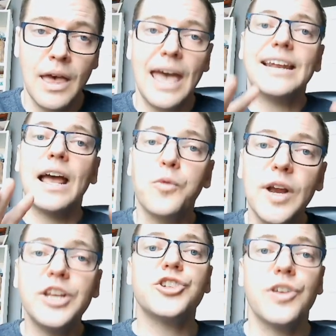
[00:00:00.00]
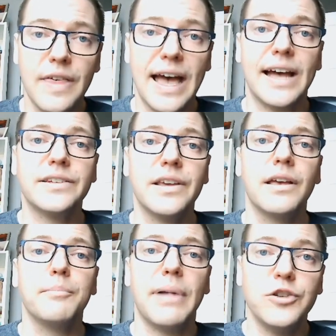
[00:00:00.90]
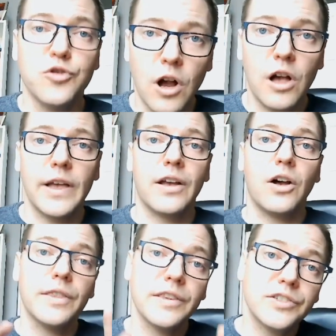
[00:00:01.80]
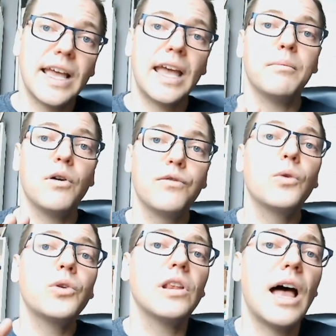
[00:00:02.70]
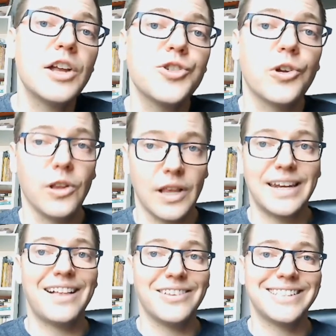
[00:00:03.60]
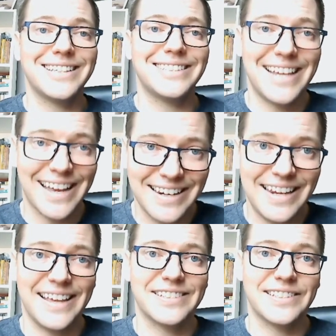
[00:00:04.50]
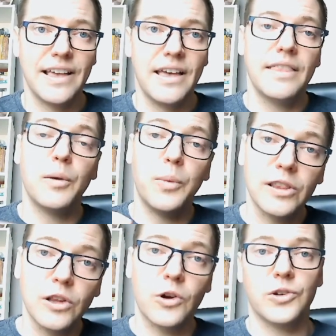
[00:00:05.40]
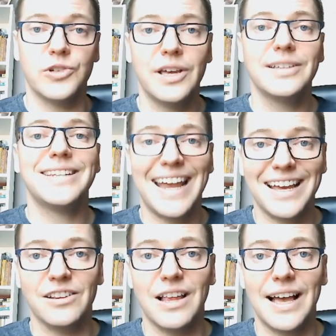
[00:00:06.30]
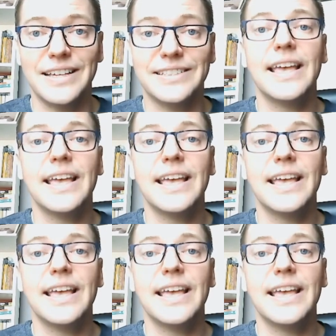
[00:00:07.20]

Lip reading: And I reach that by drawing on the same phonological analysis techniques that we learned to analyze